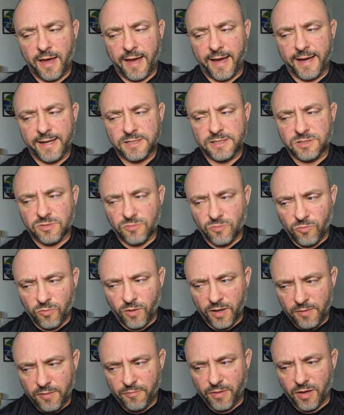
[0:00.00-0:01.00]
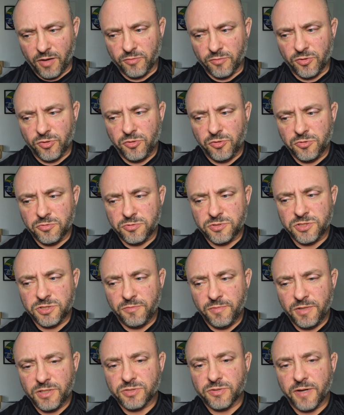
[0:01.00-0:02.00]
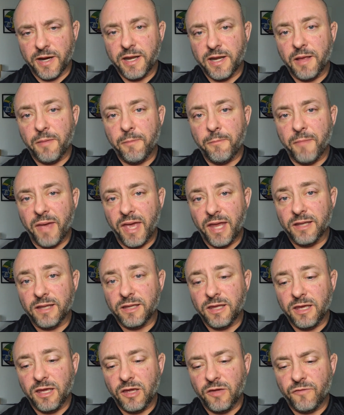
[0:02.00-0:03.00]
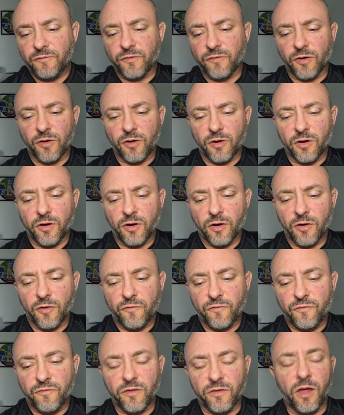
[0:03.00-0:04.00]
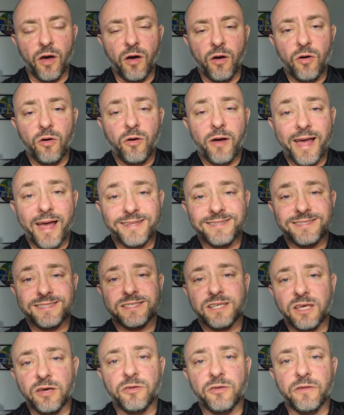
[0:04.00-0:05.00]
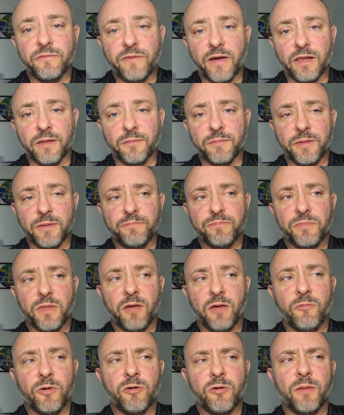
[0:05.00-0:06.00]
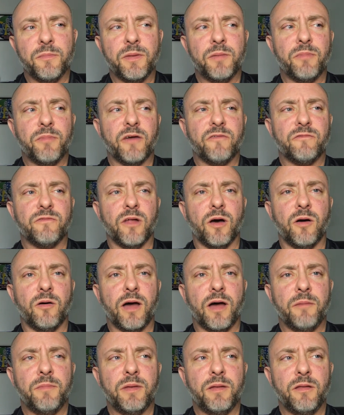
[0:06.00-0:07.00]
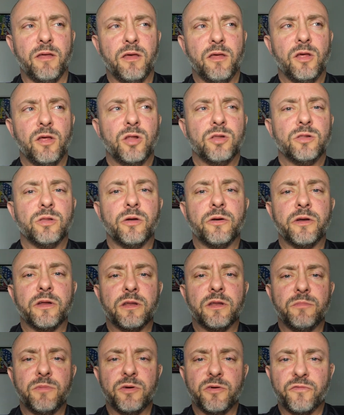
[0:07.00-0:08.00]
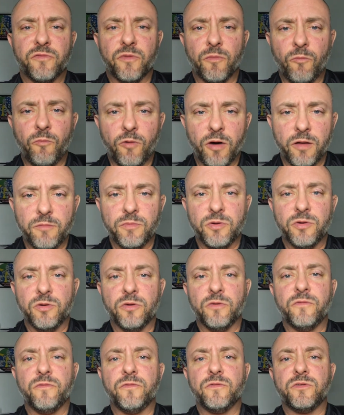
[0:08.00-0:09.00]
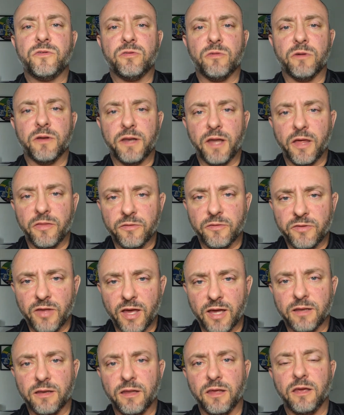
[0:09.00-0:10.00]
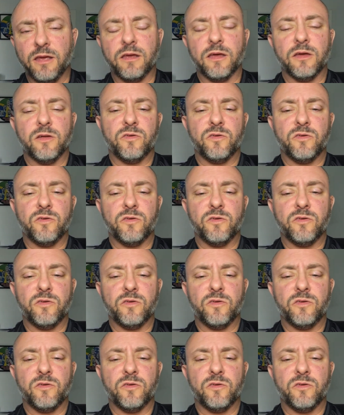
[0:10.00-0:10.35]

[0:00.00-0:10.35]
as a white belt, you should be training mainly for flow and skill development. And what do I mean by flow? I mean learning to move from one move to another technique,